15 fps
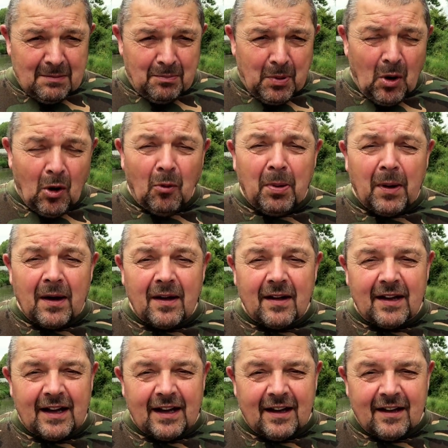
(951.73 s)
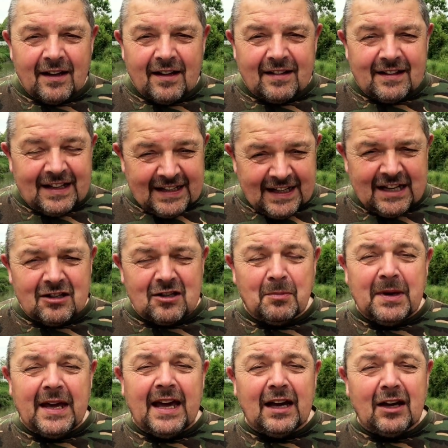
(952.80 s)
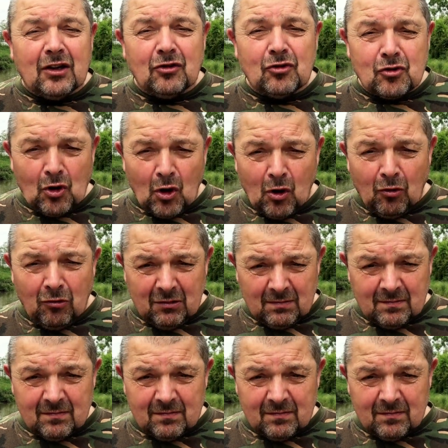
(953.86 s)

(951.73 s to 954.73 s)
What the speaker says: a pub, they need to be in control.